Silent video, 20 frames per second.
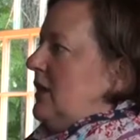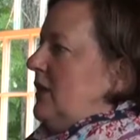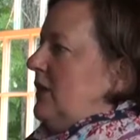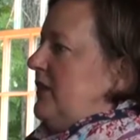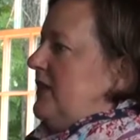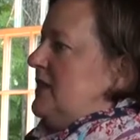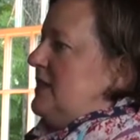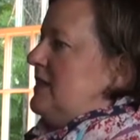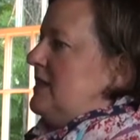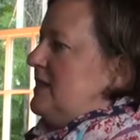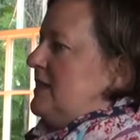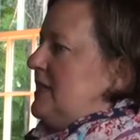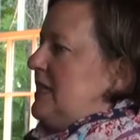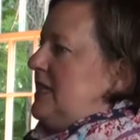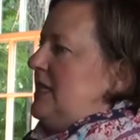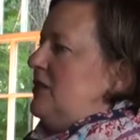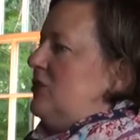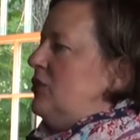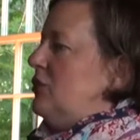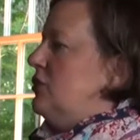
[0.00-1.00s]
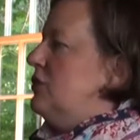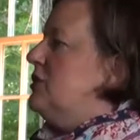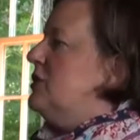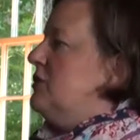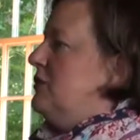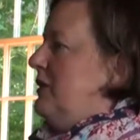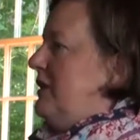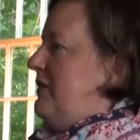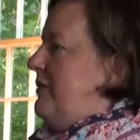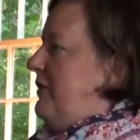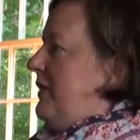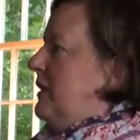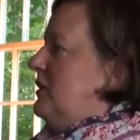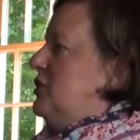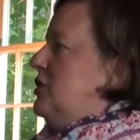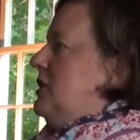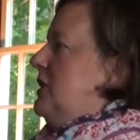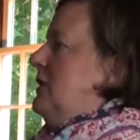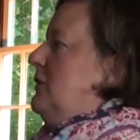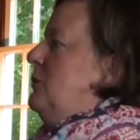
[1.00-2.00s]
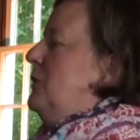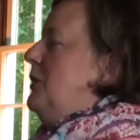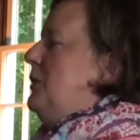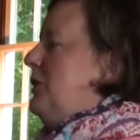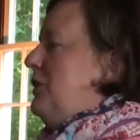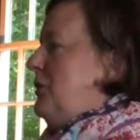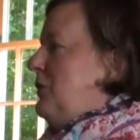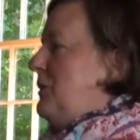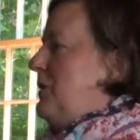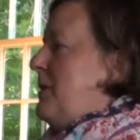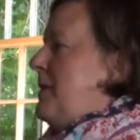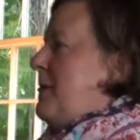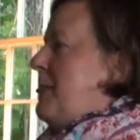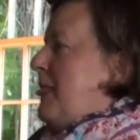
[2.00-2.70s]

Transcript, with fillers: called the seed nursery function, where you